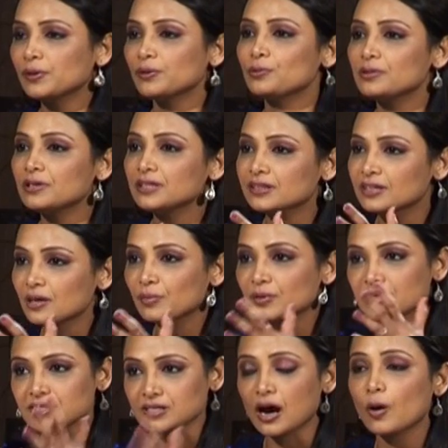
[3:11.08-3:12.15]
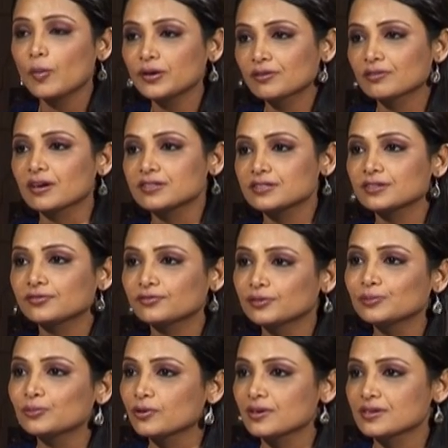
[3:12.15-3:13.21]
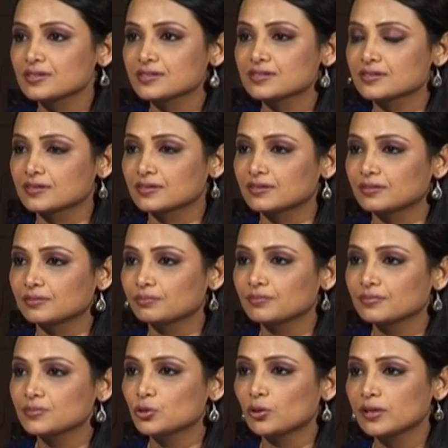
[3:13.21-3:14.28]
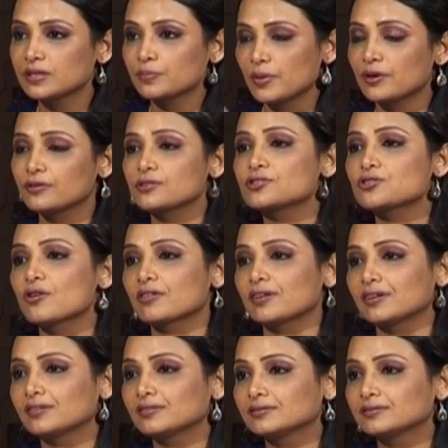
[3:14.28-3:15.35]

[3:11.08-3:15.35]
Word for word: would you really think about a star when you're writing a film, or does it uh, totally depend on your story?